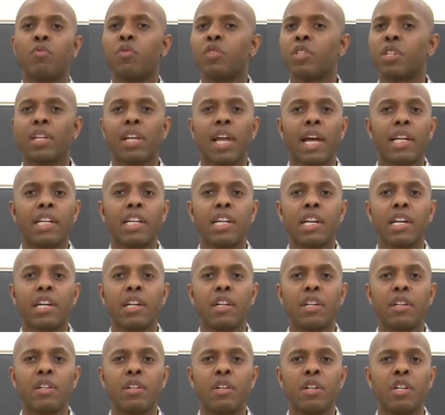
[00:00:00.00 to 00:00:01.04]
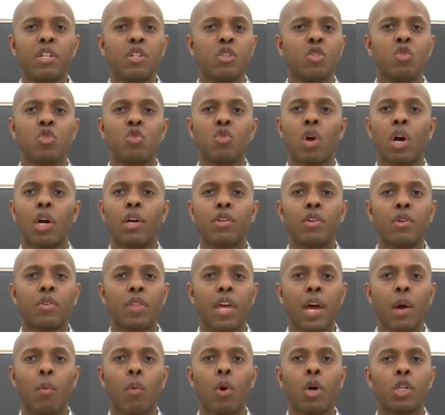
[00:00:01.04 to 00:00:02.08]
selecting an instructor
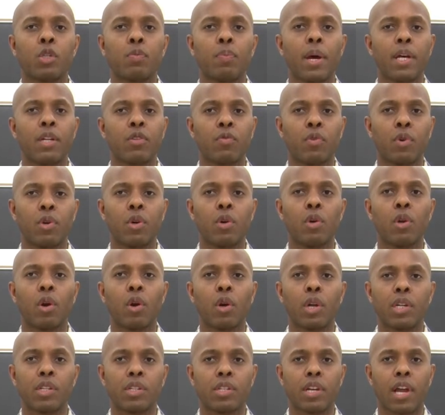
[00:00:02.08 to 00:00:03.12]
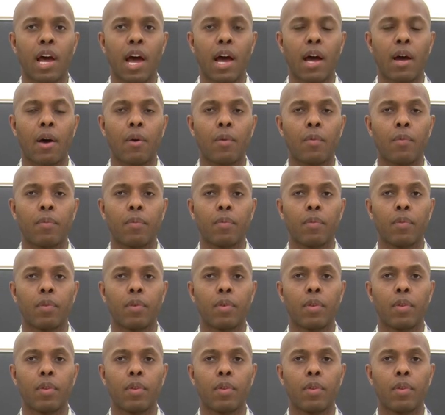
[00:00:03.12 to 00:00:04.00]
that works best for your learning style.